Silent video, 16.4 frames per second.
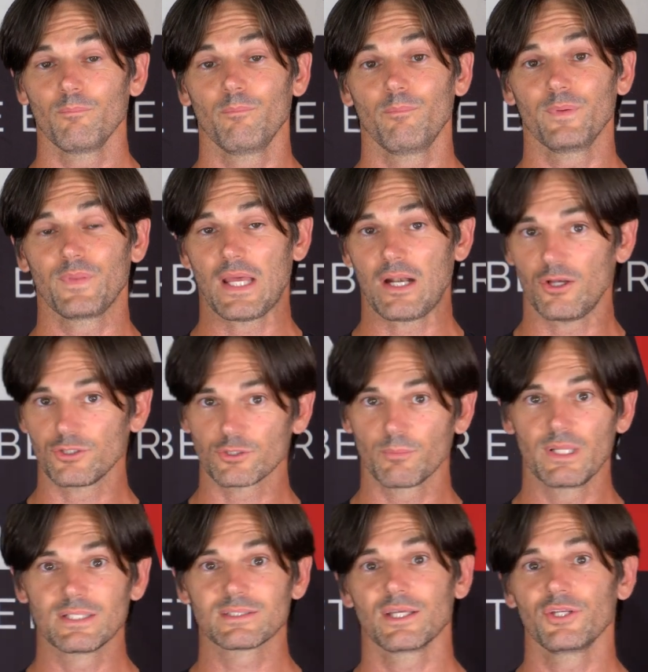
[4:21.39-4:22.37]
But that also
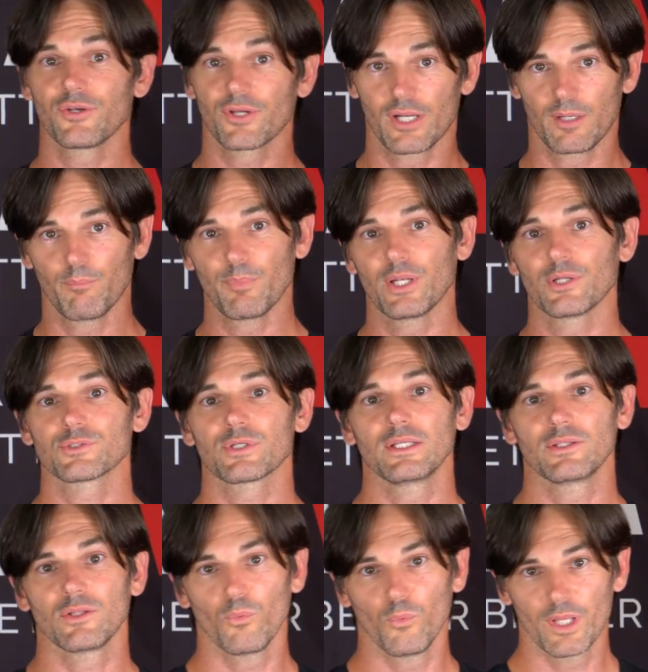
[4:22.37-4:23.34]
means that you're going to
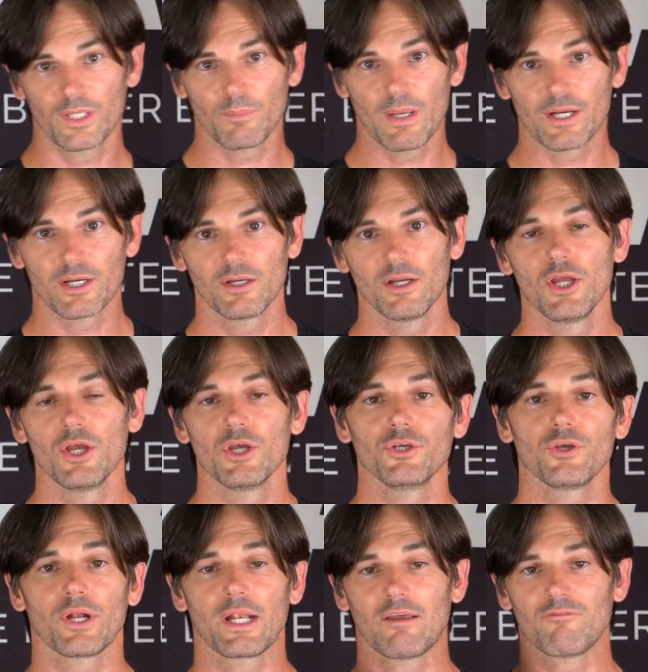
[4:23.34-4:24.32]
penetrate the wind better.
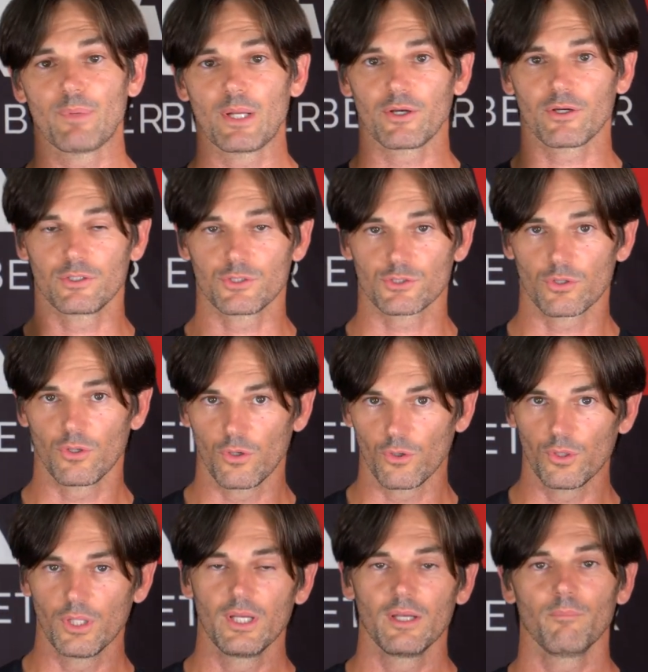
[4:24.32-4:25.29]
You're going to have better
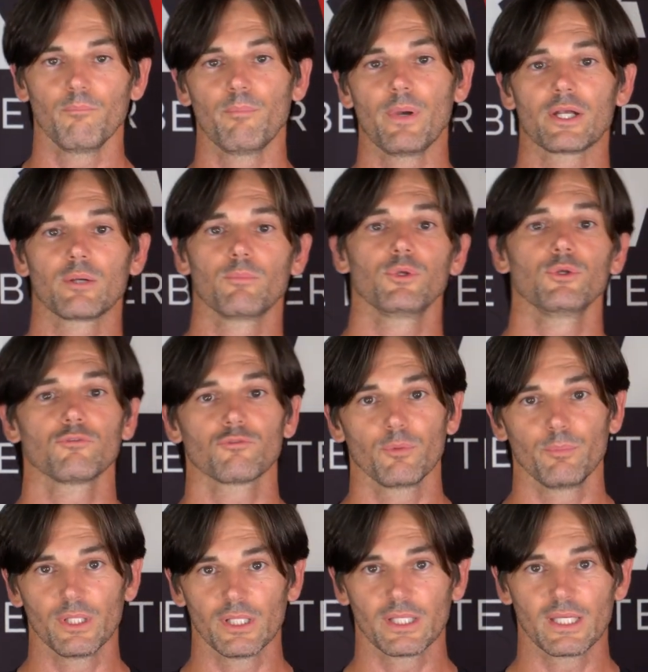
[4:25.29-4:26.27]
control, better
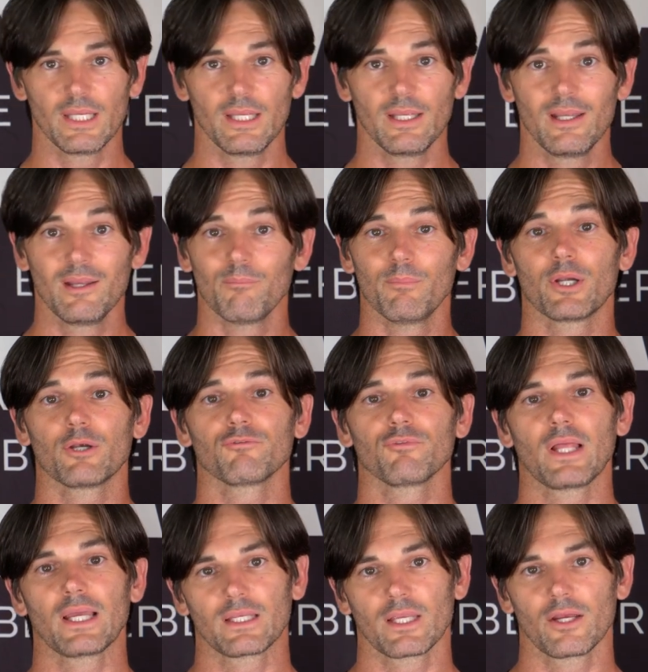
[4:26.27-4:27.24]
maneuverability, better
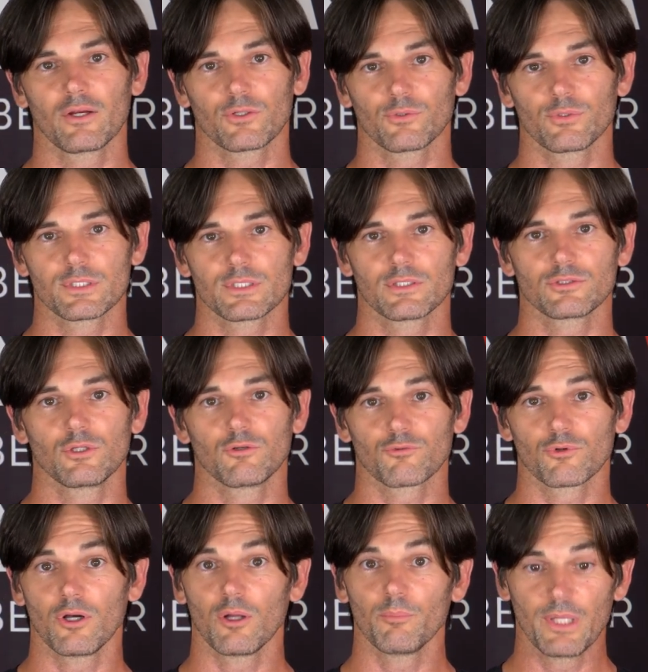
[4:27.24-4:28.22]
flight characteristics
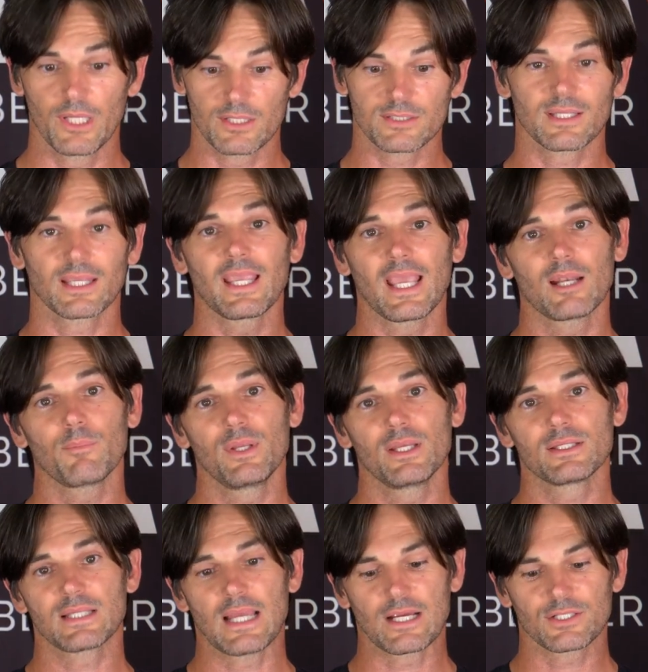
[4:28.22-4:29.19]
overall because the canopy
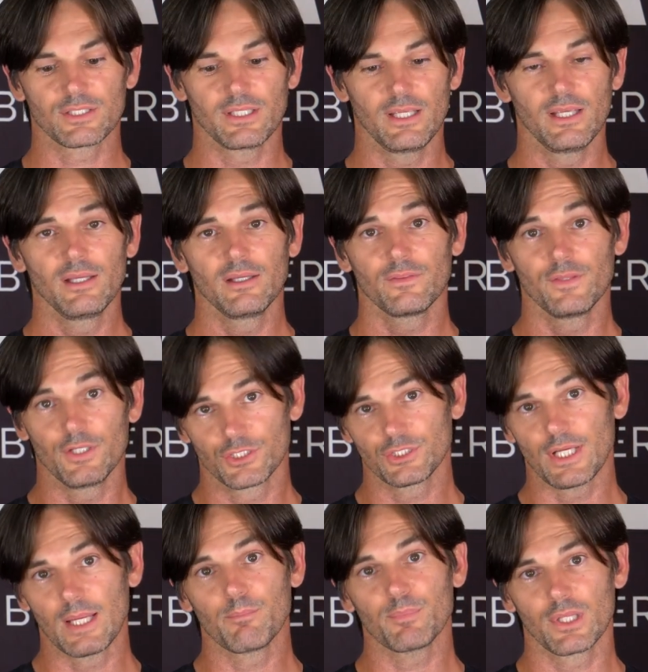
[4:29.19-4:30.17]
is actually the
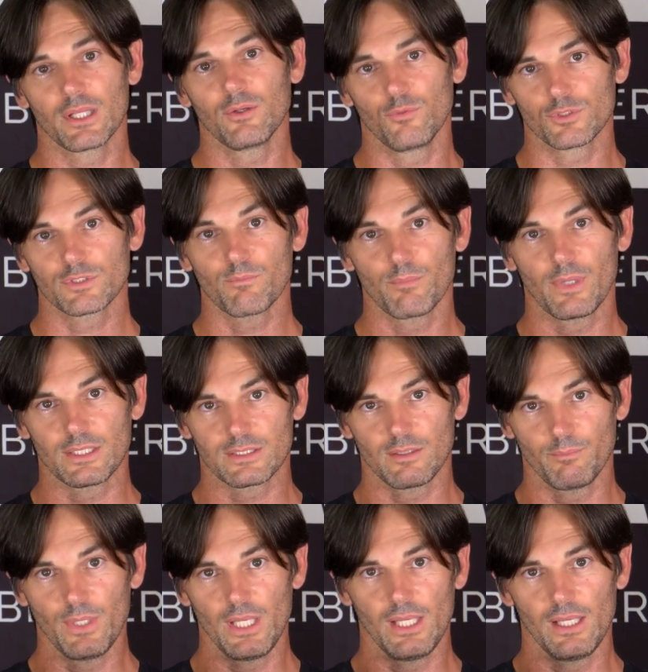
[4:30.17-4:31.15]
shape that it was meant
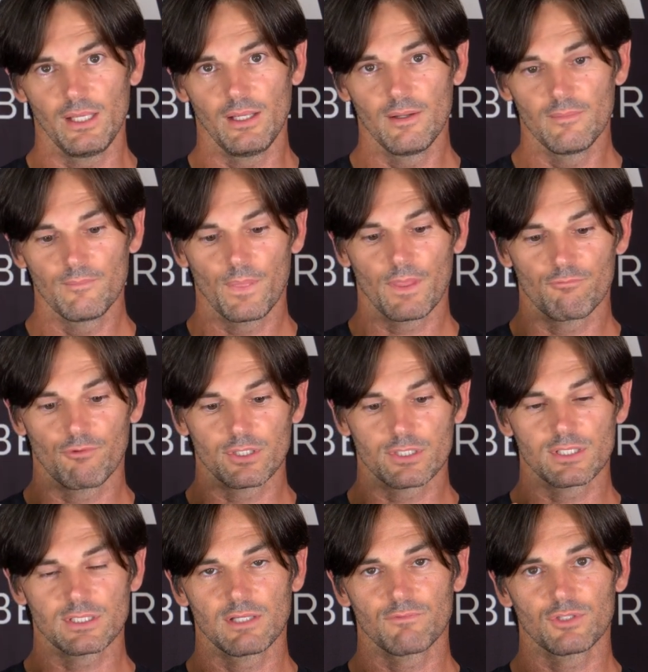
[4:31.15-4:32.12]
to be
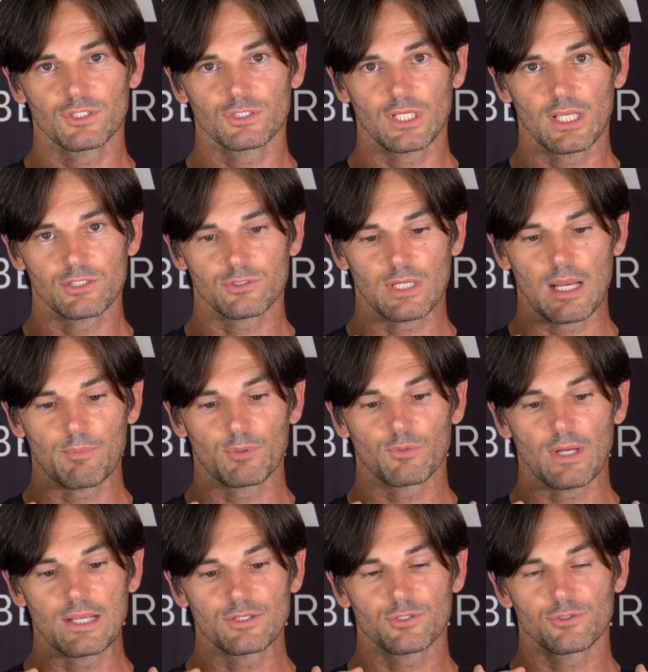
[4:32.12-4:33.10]
versus if the chest strap and
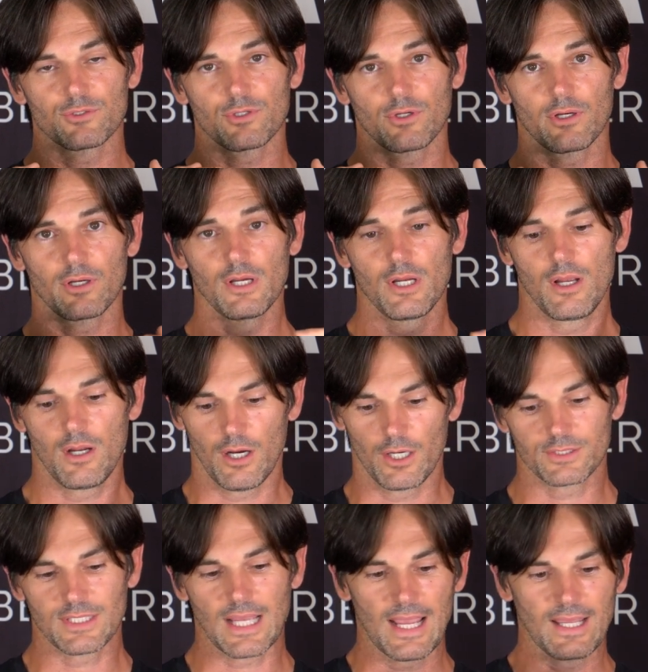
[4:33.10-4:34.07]
risers are
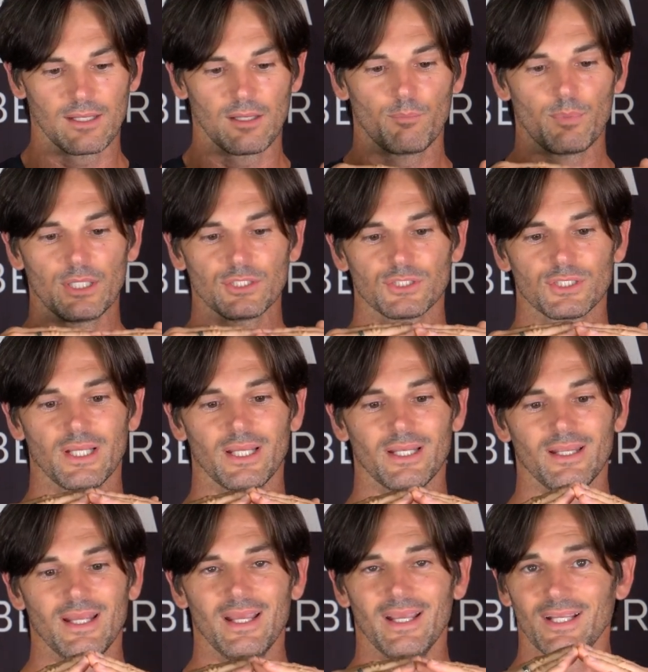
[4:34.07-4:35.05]
tight and pinched
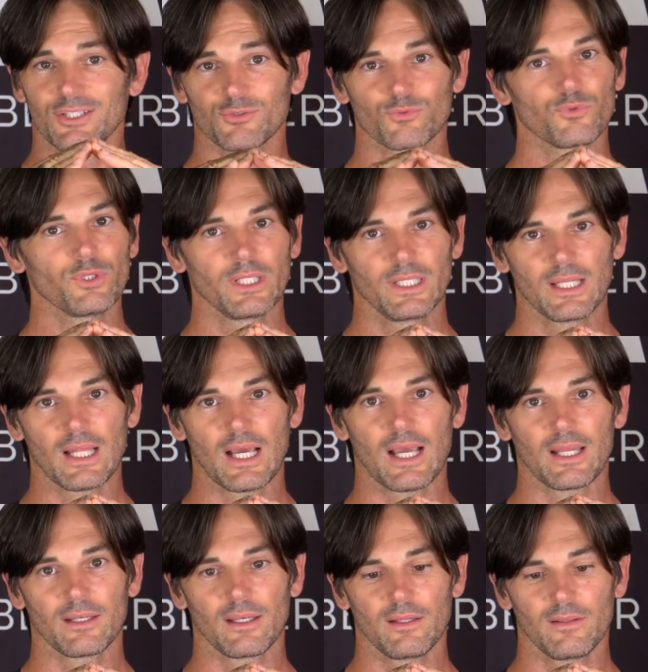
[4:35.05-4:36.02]
in, it's really
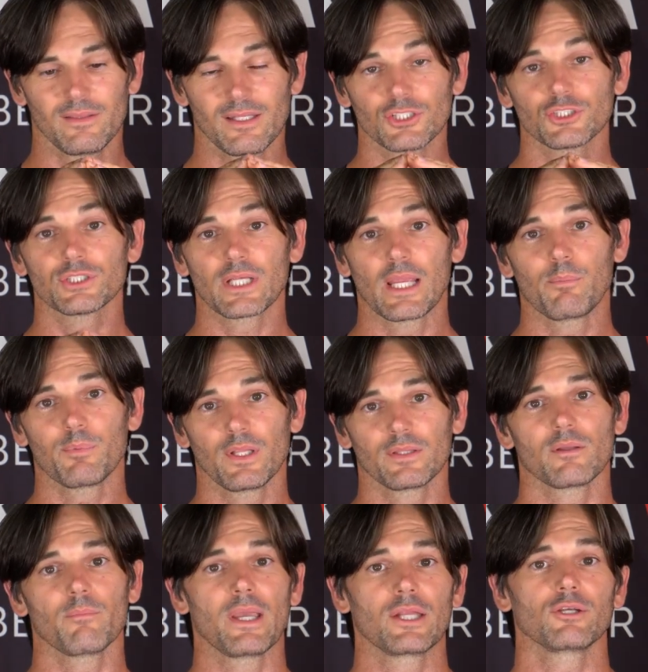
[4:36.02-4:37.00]
not the shape
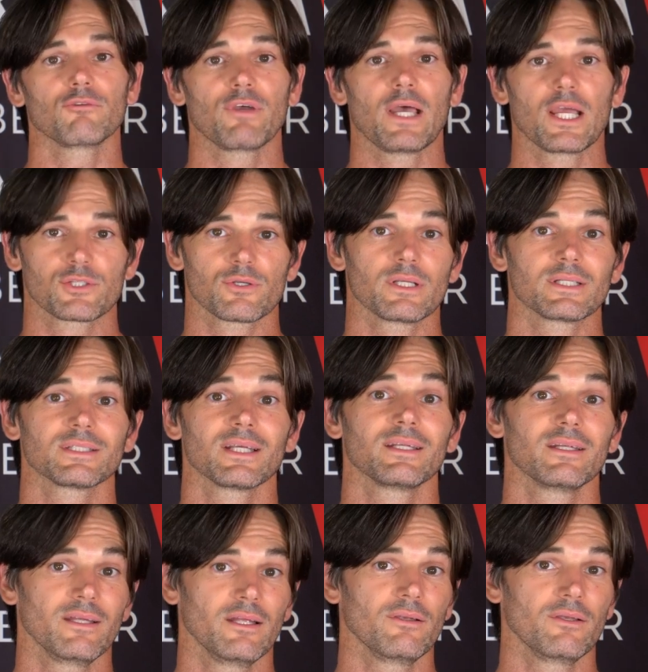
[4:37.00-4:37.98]
that the manufacturer
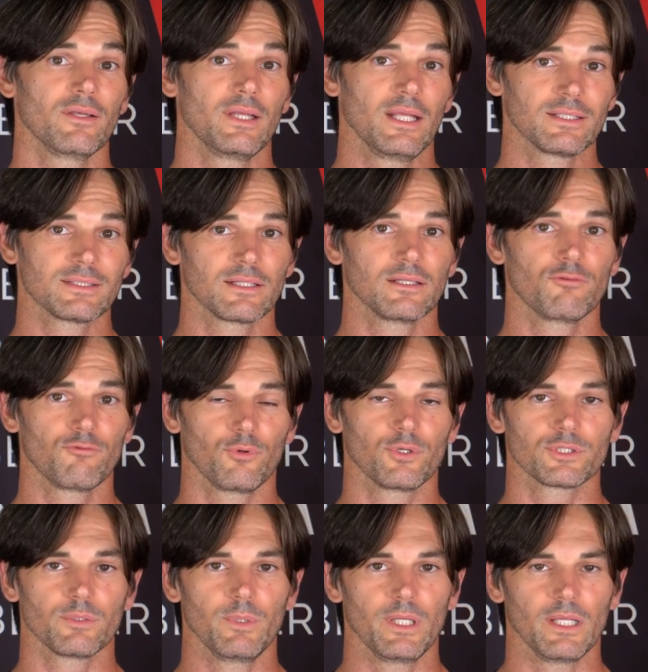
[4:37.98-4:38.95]
intended for
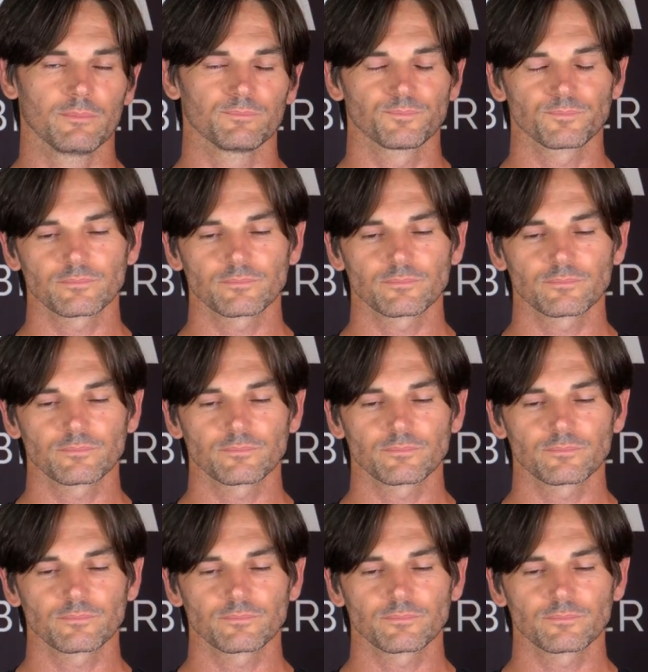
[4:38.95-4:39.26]
it to be.